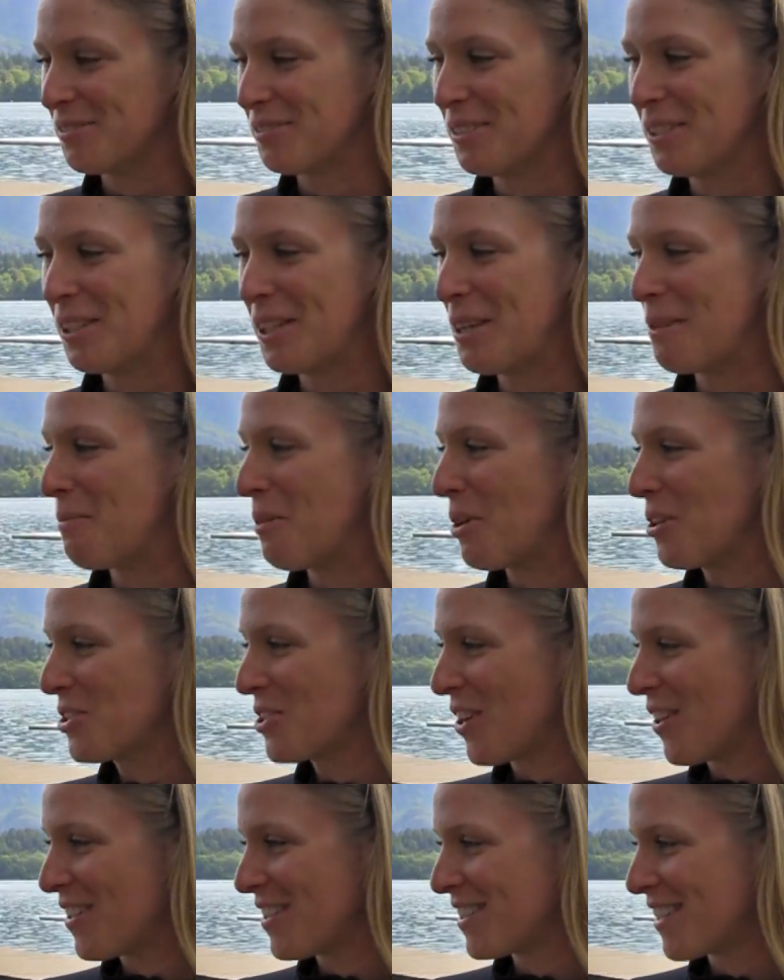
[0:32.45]
really
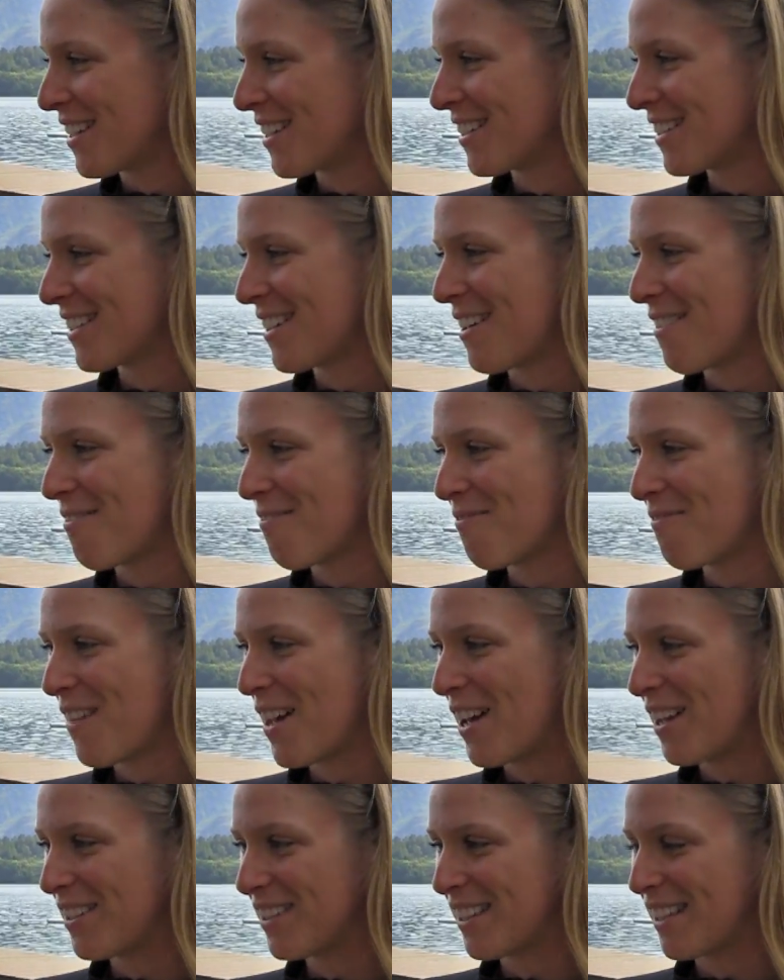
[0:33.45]
emotional all of a sudden because I
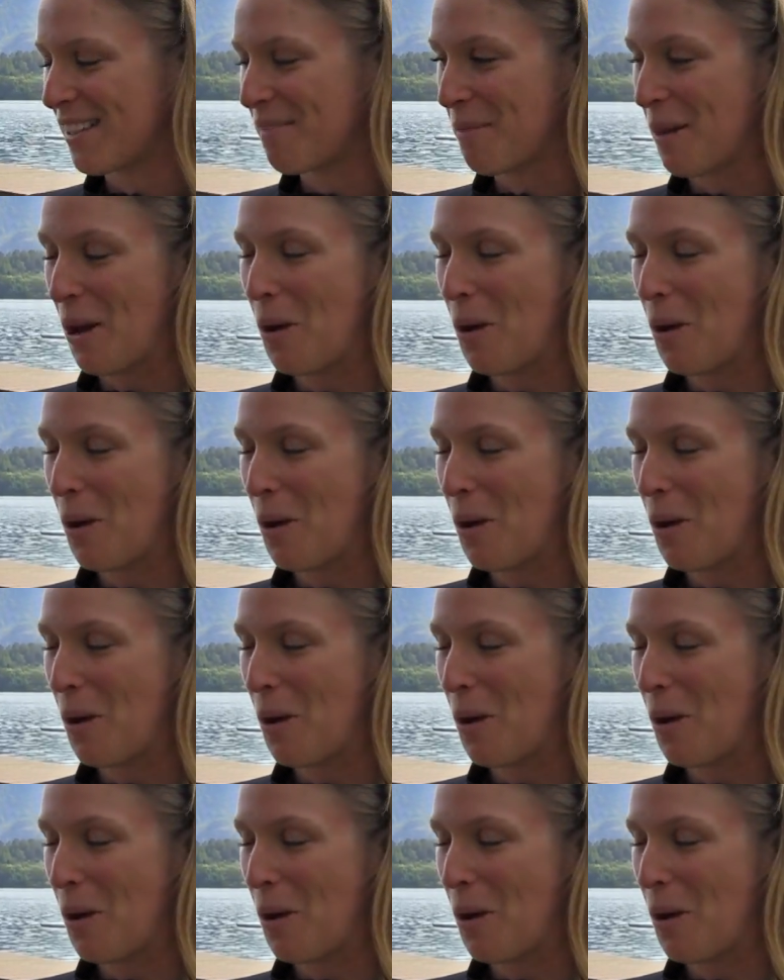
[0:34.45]
felt like